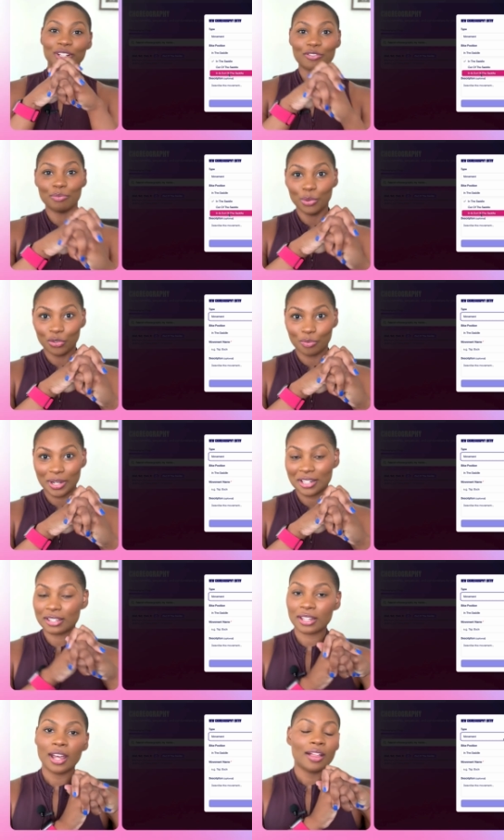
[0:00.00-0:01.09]
of
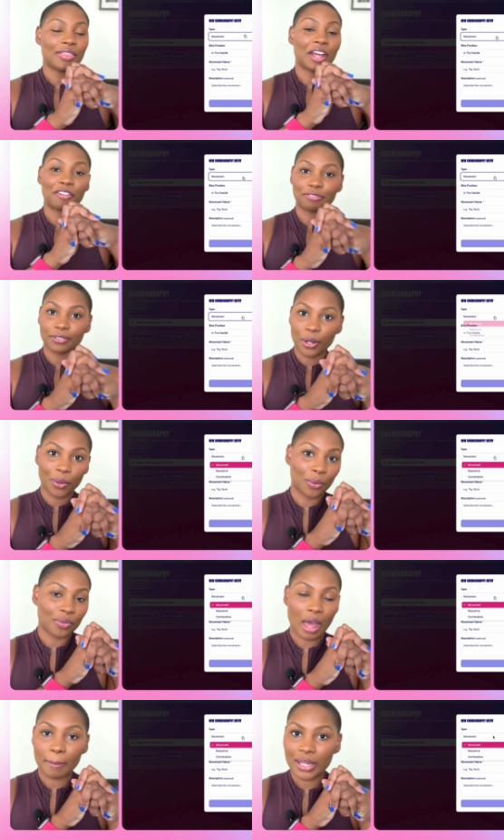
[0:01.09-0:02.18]
movements that flow,
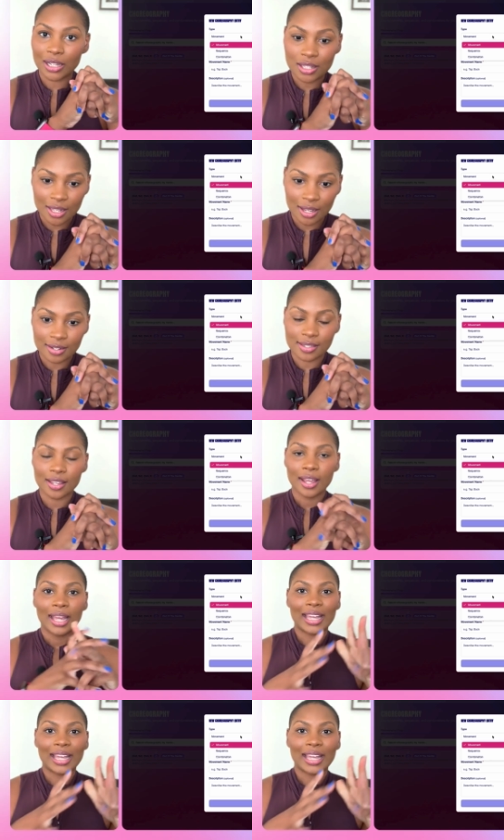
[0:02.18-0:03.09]
that make sense